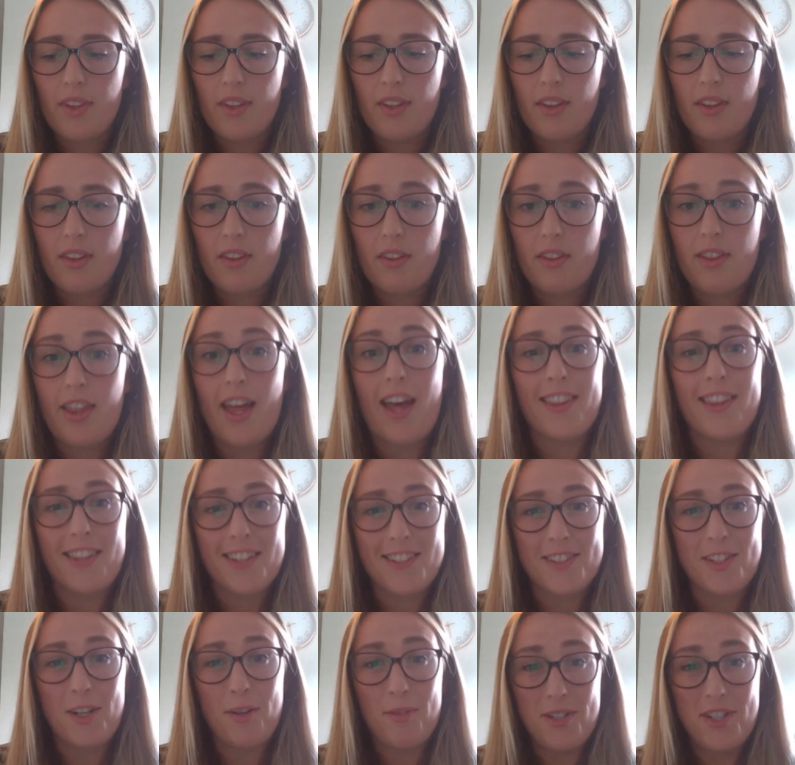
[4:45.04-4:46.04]
Then there's
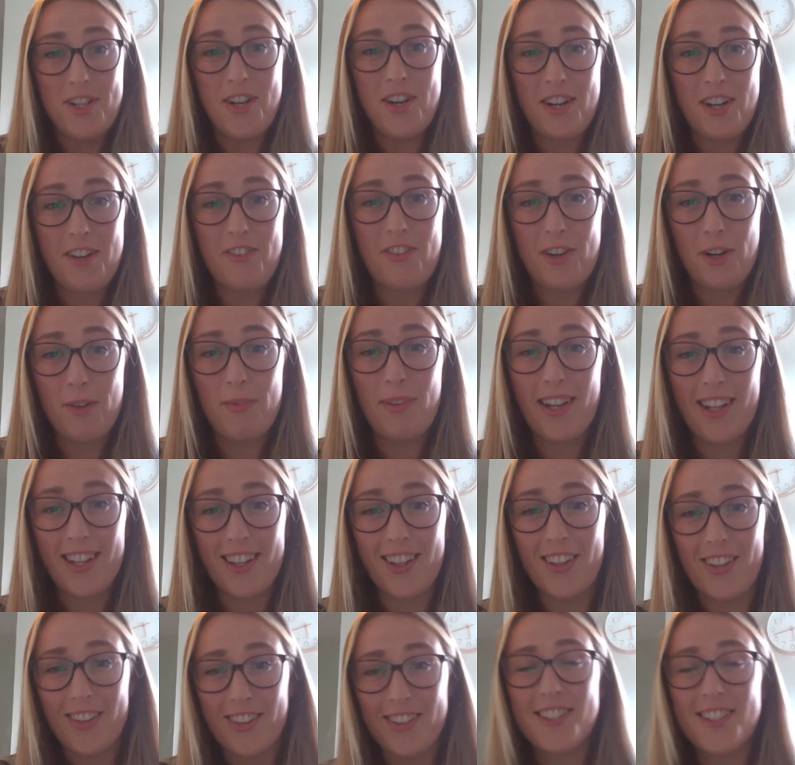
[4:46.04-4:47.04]
an opportunity for a bit of
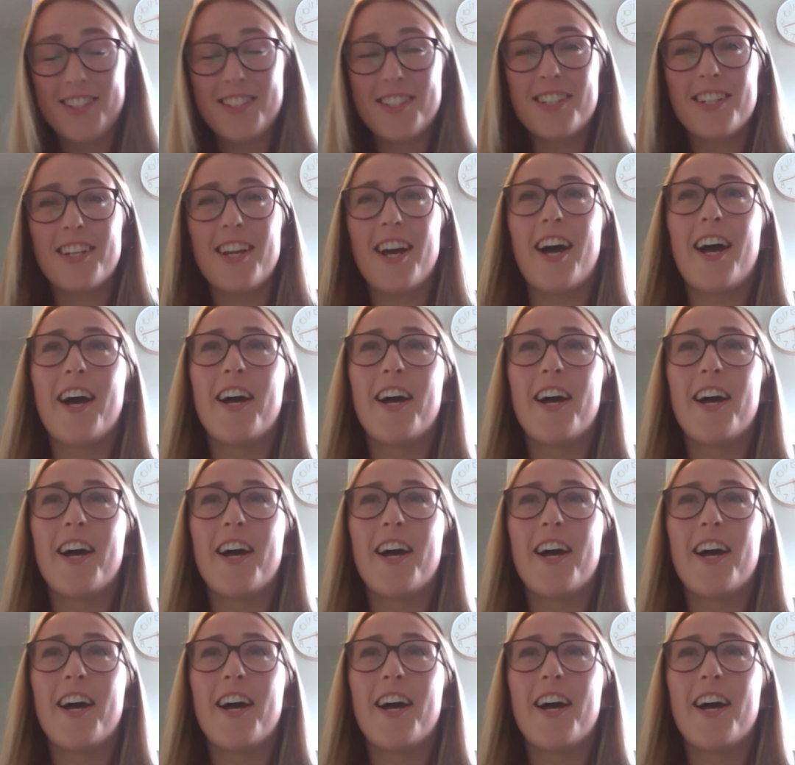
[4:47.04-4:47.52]
lunch.